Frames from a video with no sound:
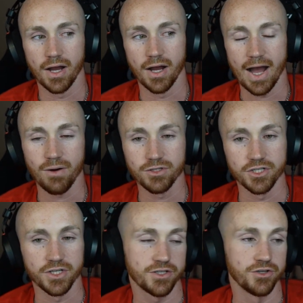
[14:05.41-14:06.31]
I would
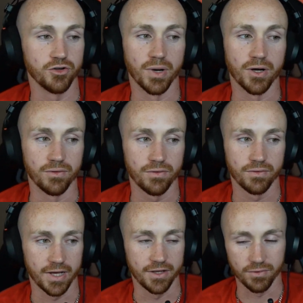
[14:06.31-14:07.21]
suggest you do both.
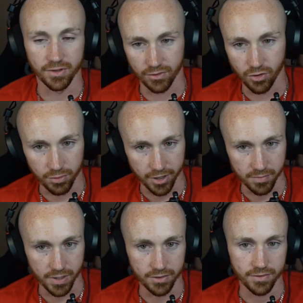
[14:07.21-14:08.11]
Like you want to incorporate
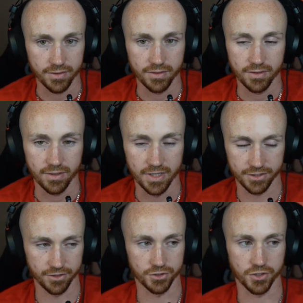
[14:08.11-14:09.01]
both into
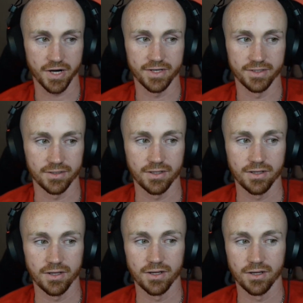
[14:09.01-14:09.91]
your training
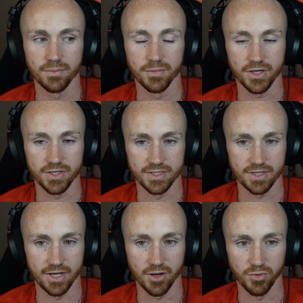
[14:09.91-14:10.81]
because it's going
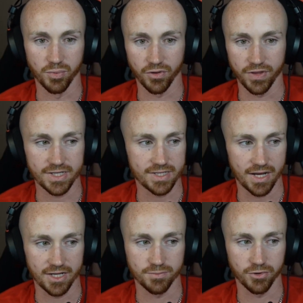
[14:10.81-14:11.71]
to help you put on that
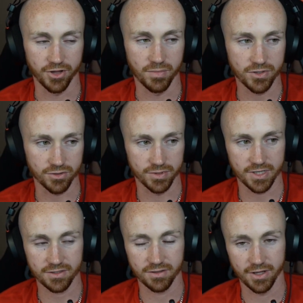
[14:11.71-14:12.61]
size, put on that muscle, but it's
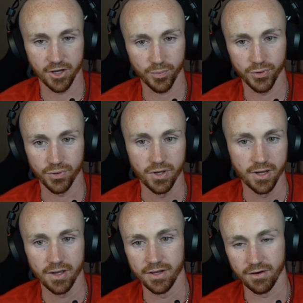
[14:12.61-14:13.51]
also going to help you
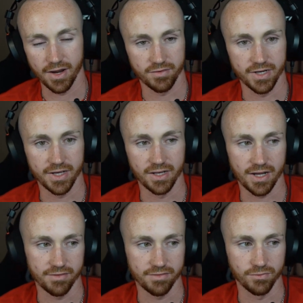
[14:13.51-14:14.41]
in your everyday
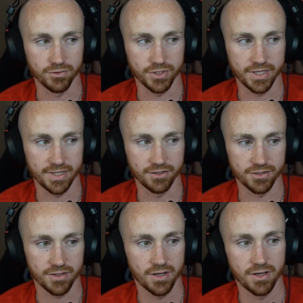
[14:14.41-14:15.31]
life routine,
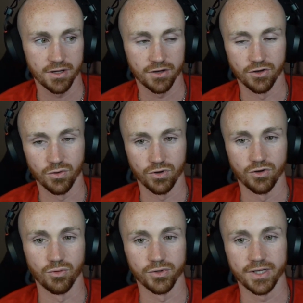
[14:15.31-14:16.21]
just doing
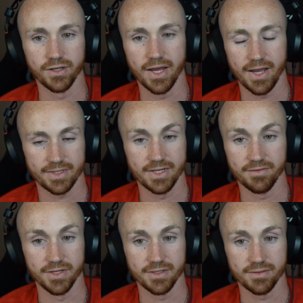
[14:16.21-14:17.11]
normal
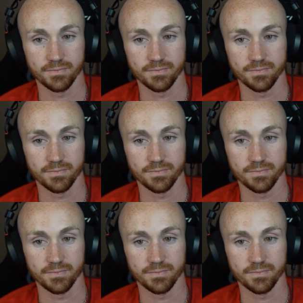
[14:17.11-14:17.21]
activities.